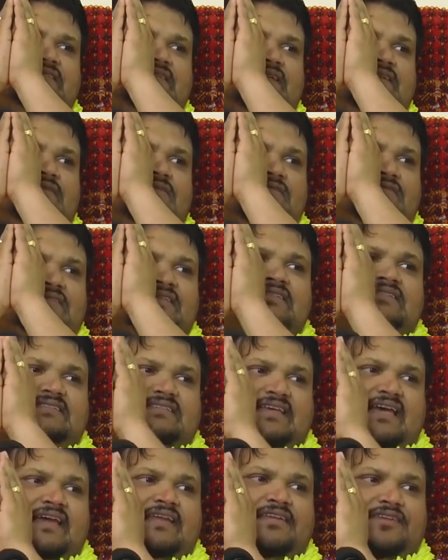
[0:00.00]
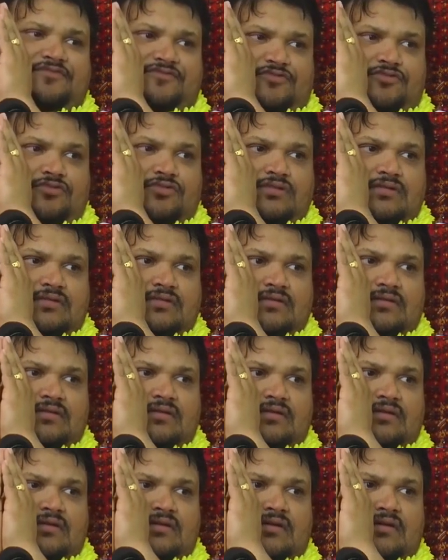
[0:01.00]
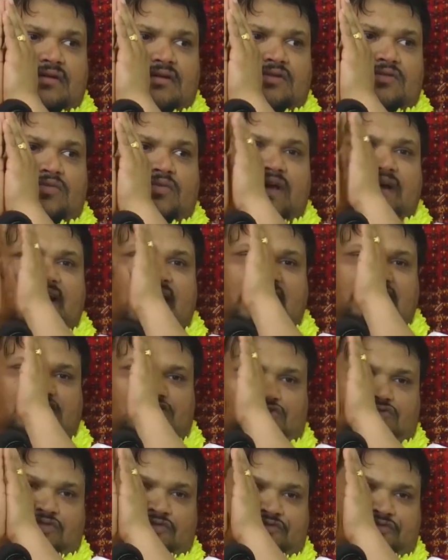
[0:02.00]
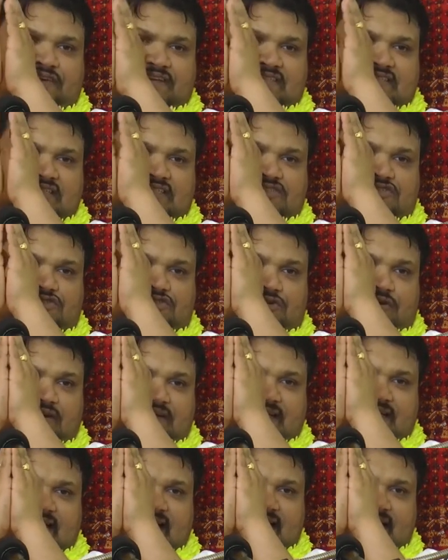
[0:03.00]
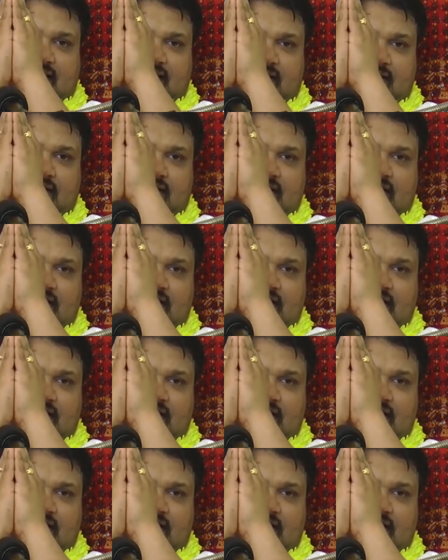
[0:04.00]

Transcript: seed looks inside the fruit, where it has two faces joined together.